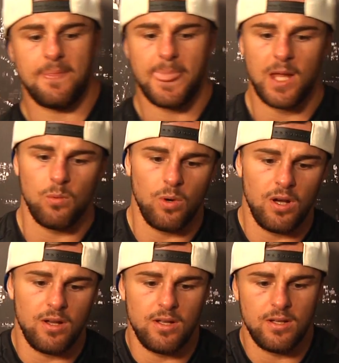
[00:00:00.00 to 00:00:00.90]
So
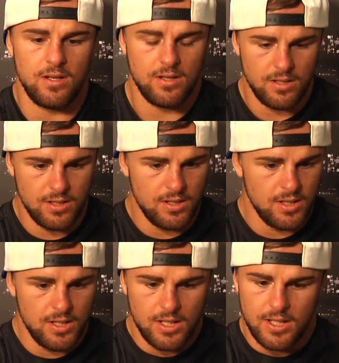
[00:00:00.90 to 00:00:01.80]
what is it that you actually
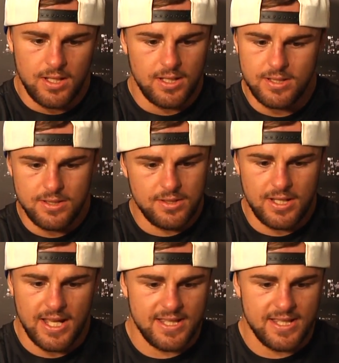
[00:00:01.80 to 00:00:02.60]
try to do?